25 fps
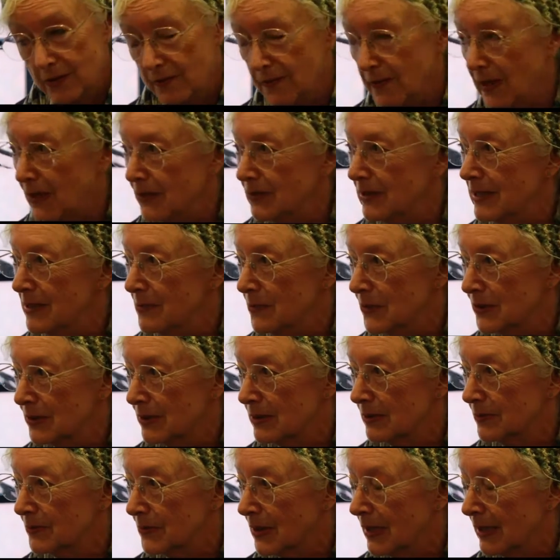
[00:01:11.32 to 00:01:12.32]
devoutly
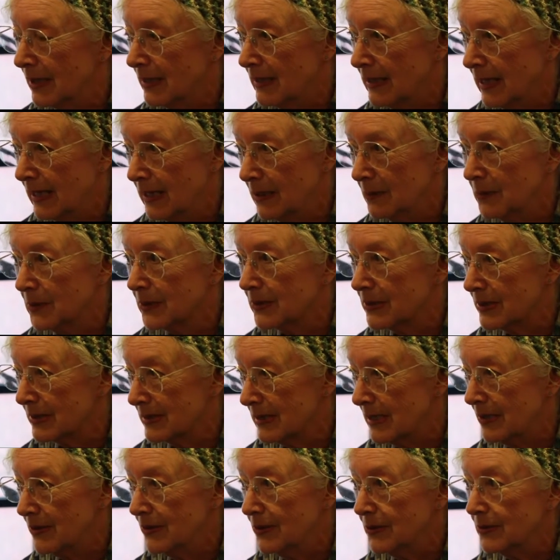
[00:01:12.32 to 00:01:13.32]
Muslim, are liable to
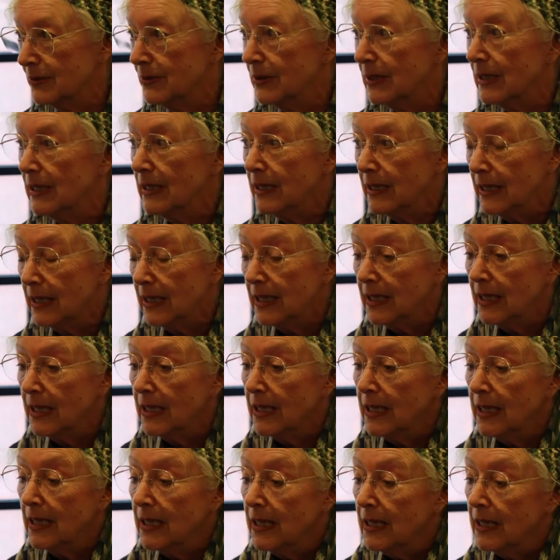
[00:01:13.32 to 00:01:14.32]
send you
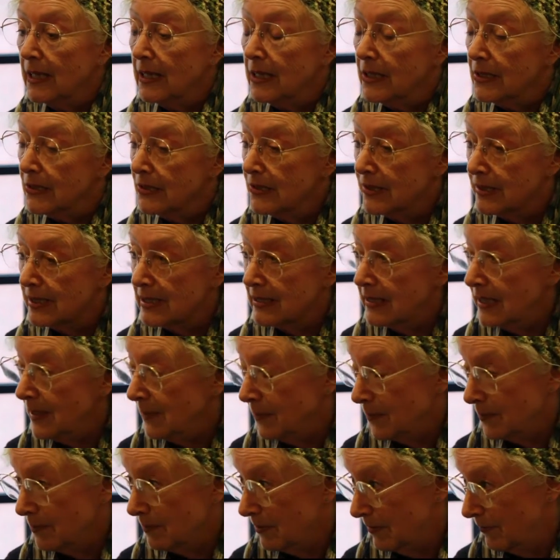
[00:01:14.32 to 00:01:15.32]
to
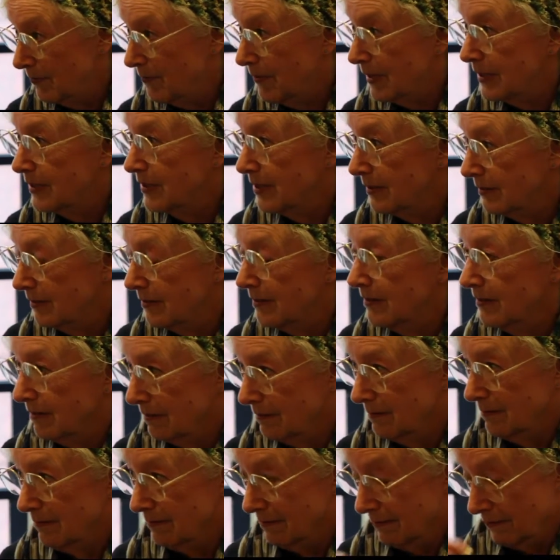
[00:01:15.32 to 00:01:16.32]
sleep with greater
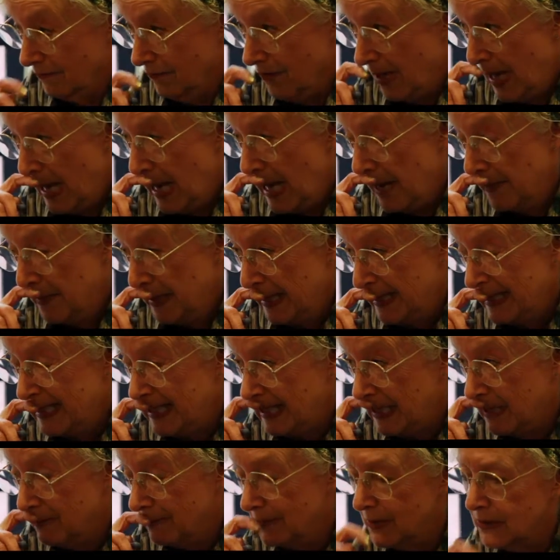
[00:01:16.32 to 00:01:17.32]

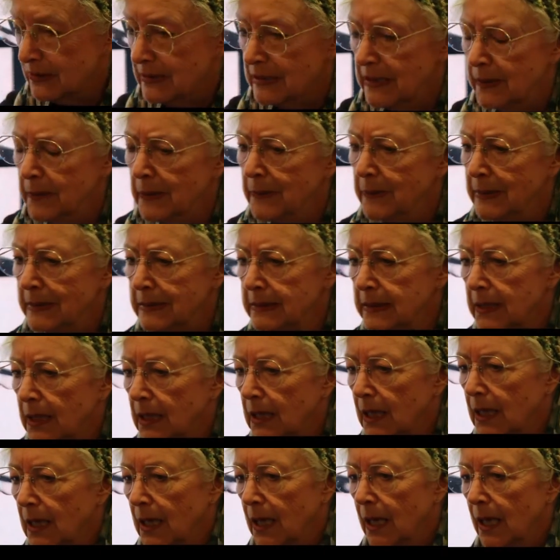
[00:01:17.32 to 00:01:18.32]
reliability than most sleeping pills.
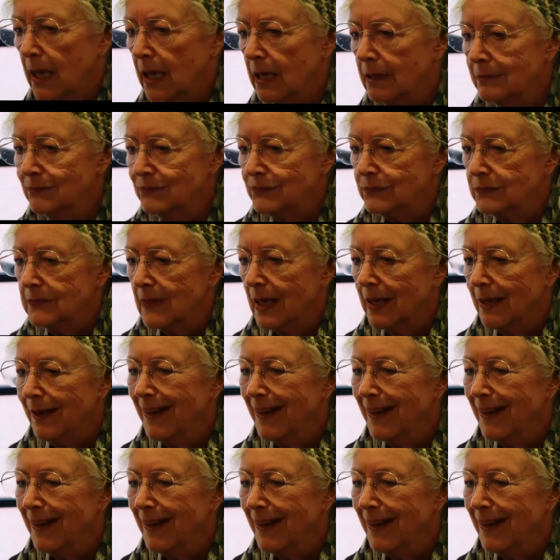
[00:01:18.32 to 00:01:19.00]
Or